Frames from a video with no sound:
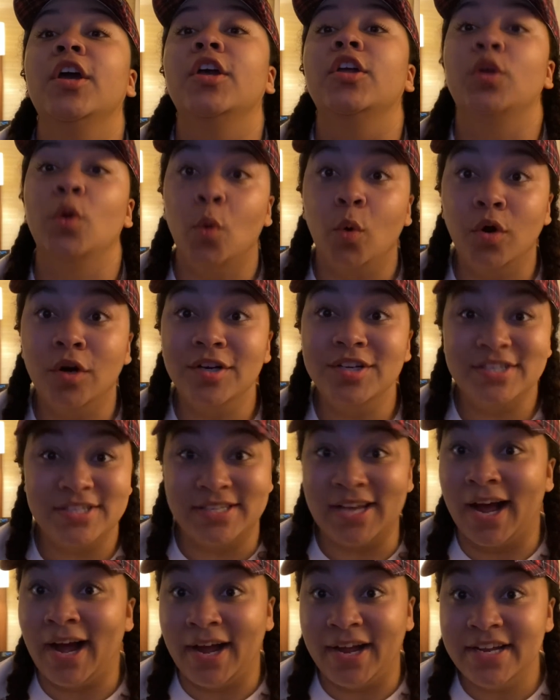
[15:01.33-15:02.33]
your
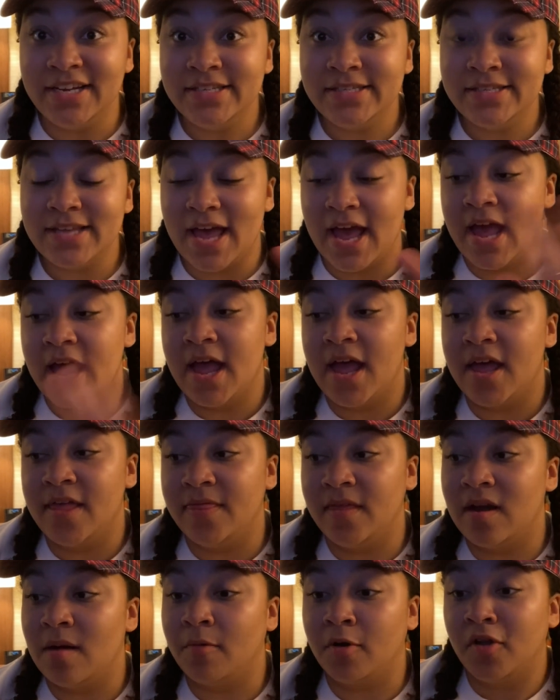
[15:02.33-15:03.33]
size and the
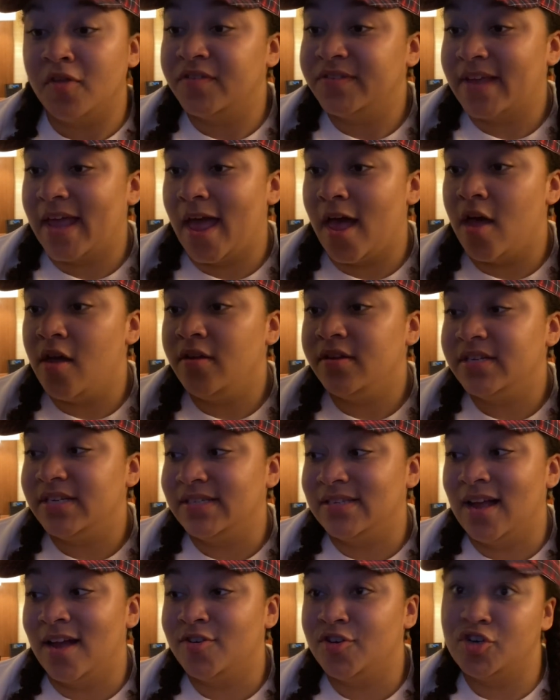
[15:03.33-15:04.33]
number on the scale does
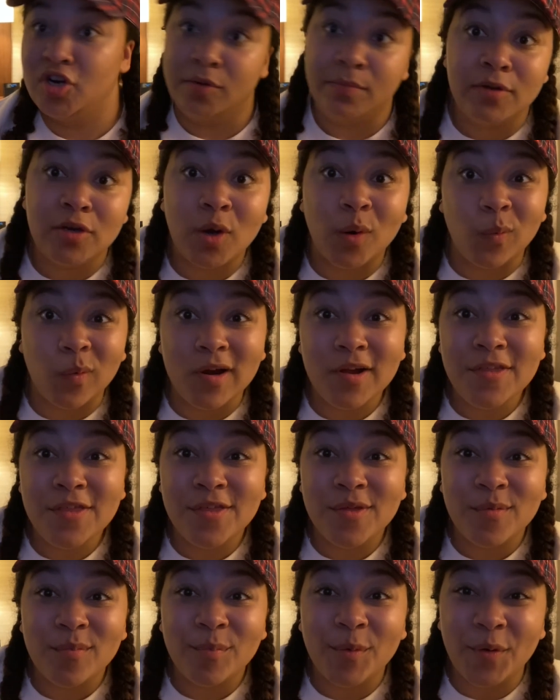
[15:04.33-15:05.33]
not determine your worth,
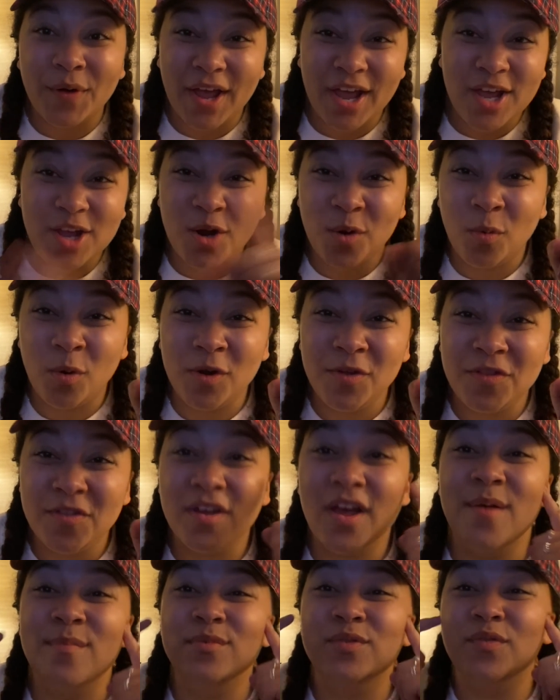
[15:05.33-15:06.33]
okay? Your worth
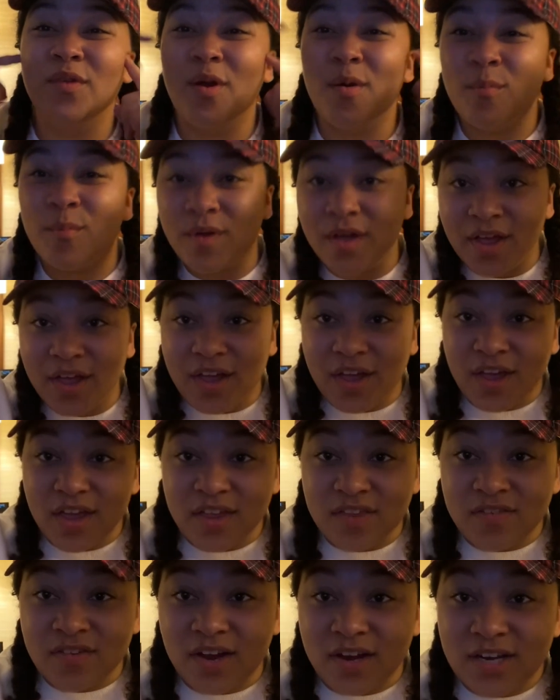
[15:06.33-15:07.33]
comes from
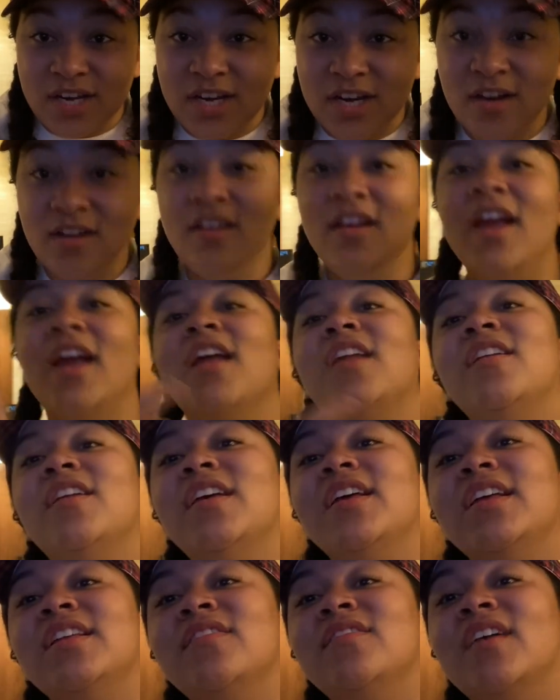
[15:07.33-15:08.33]
inside here and
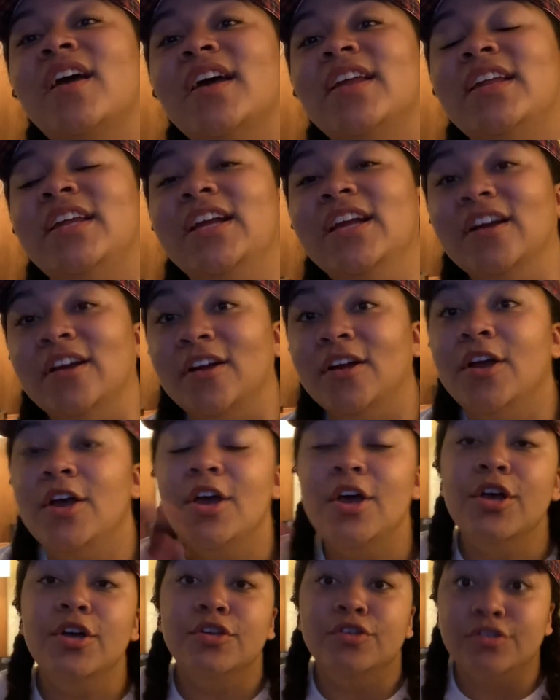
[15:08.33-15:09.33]
inside here.
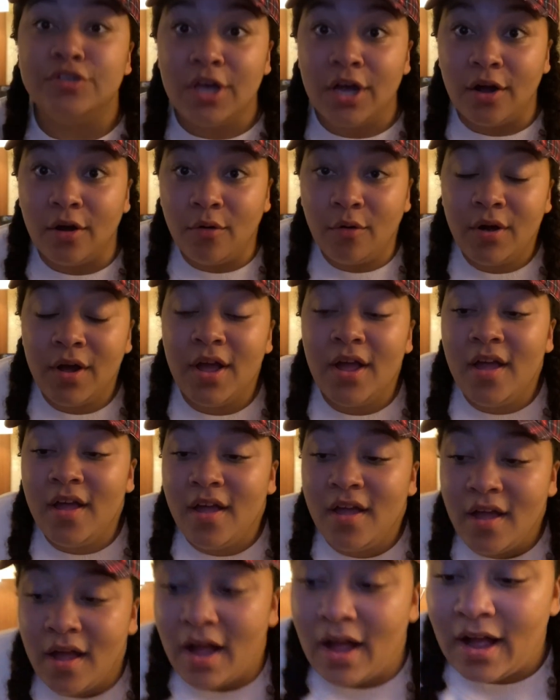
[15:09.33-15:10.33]
So,
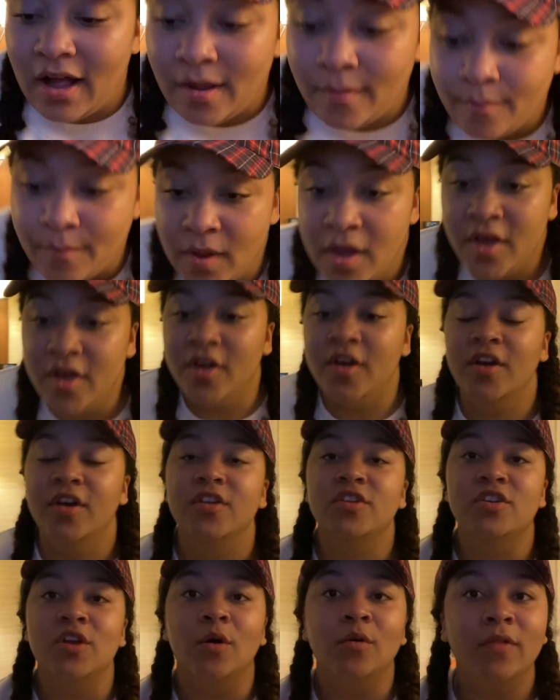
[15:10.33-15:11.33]
um,
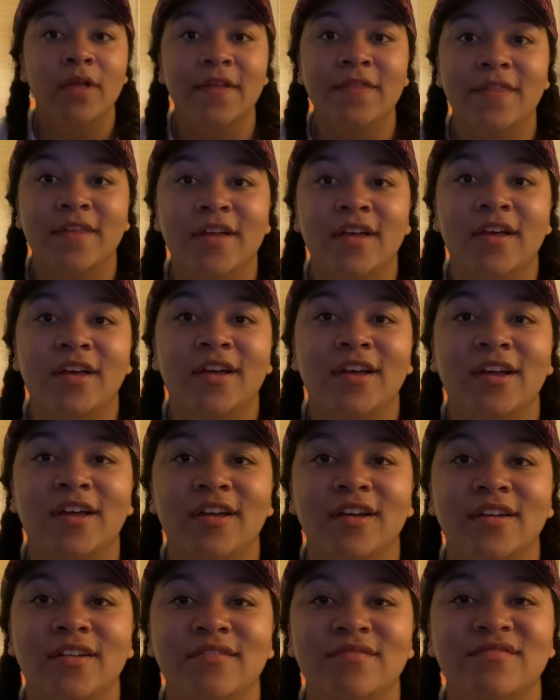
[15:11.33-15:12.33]
don't let the,
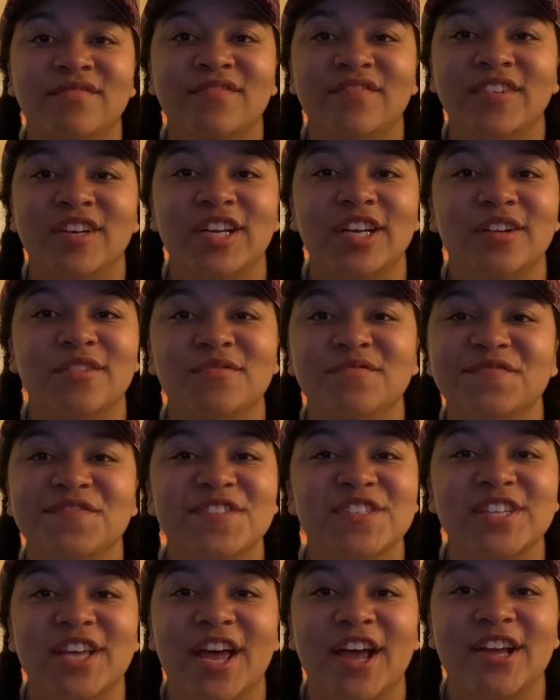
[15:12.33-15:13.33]
you know,
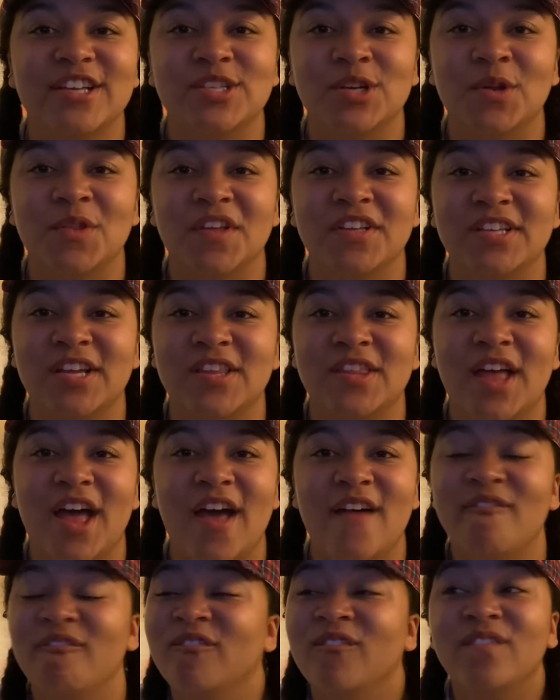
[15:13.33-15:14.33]
size and anything like that
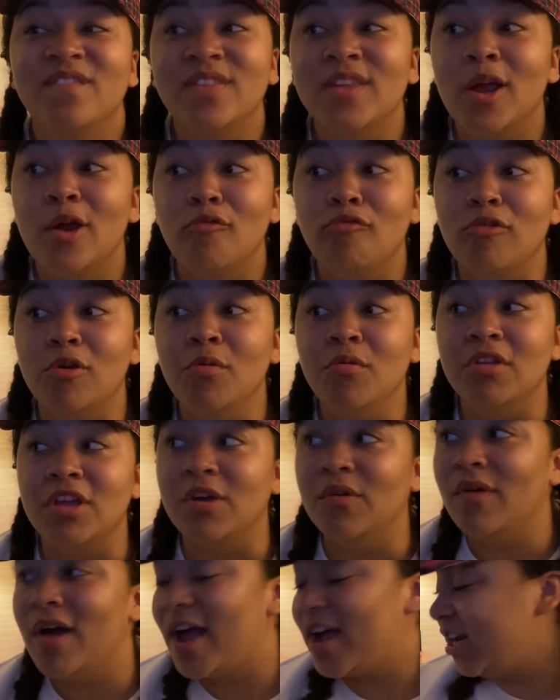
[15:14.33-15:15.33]
ruin you.
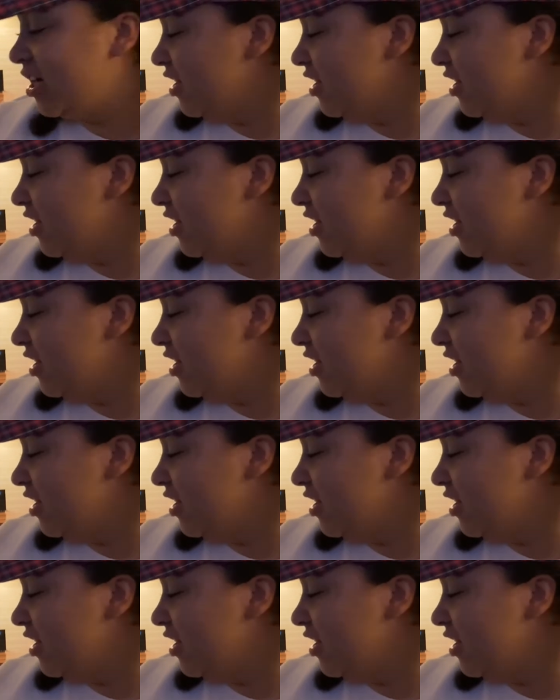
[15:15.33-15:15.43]
I could